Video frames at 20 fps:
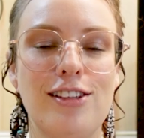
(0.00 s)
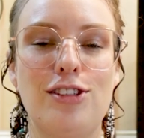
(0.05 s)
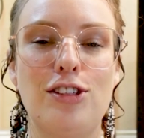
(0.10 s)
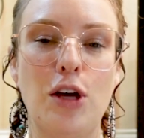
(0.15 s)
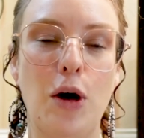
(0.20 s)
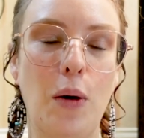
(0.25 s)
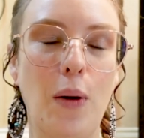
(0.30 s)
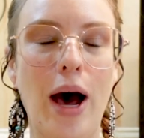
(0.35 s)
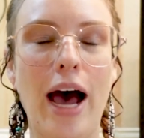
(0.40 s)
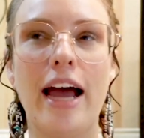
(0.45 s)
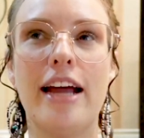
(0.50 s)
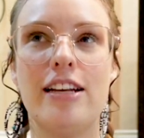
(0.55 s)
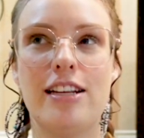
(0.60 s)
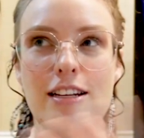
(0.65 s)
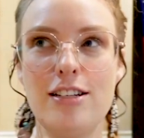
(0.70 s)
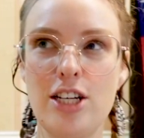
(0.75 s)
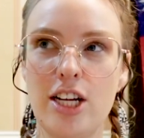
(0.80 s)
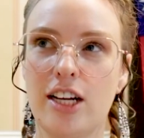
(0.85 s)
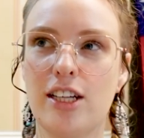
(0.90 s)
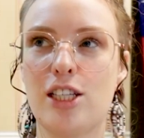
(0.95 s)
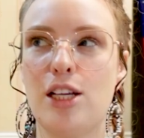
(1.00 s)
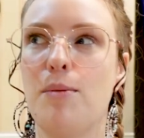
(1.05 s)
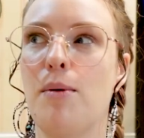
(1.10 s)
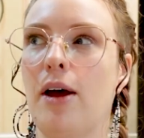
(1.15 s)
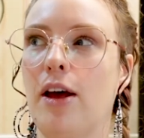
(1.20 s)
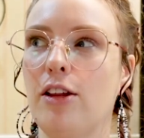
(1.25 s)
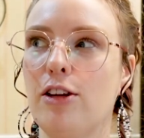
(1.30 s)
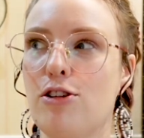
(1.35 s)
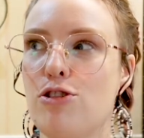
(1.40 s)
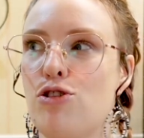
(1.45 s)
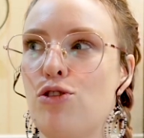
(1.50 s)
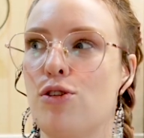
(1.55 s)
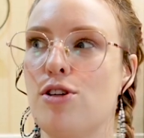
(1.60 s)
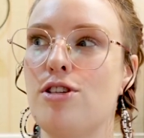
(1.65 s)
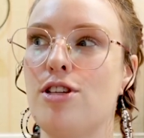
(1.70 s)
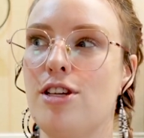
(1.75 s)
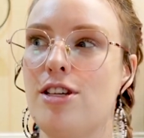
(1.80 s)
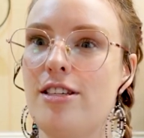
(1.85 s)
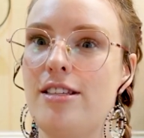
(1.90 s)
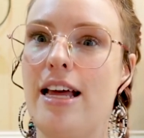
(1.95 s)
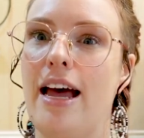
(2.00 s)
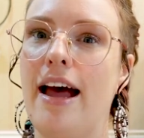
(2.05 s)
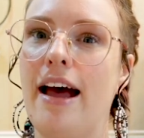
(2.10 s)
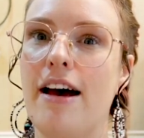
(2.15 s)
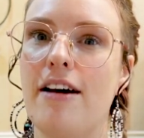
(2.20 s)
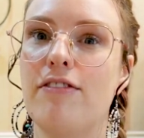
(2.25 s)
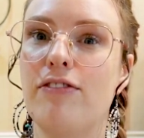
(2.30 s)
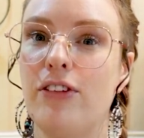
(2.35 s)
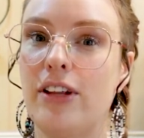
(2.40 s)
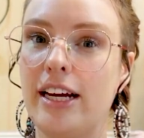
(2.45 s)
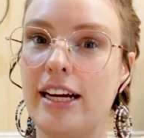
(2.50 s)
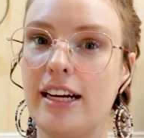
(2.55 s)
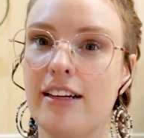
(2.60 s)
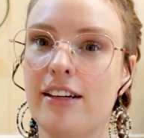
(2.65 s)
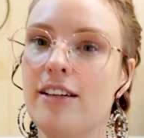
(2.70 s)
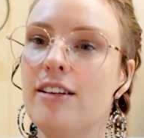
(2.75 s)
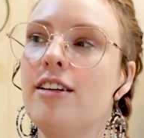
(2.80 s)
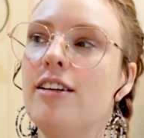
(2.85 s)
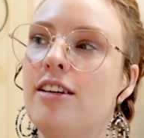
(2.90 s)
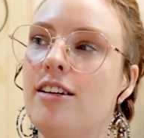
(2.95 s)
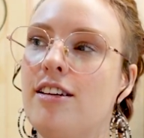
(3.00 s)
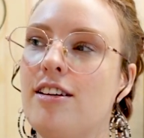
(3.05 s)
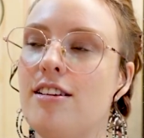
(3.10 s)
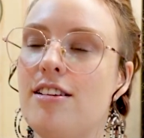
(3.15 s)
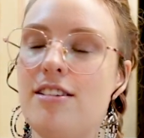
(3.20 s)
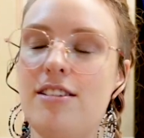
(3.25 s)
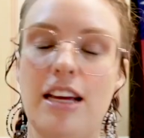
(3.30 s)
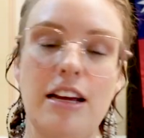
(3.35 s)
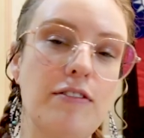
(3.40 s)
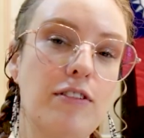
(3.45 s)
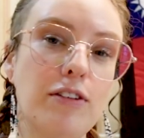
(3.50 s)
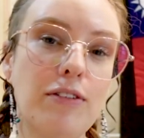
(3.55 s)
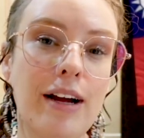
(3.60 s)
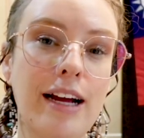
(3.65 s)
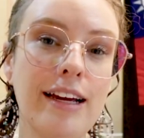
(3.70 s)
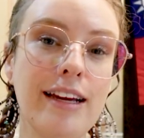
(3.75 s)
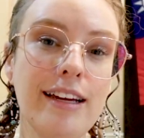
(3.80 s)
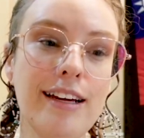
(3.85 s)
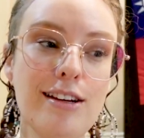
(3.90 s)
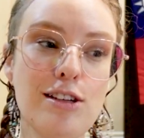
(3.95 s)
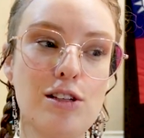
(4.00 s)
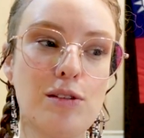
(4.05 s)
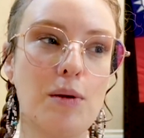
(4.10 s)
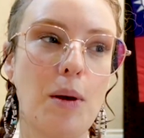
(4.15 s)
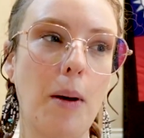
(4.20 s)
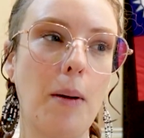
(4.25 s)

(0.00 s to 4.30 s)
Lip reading: So I did check some other sources that have like safety rankings,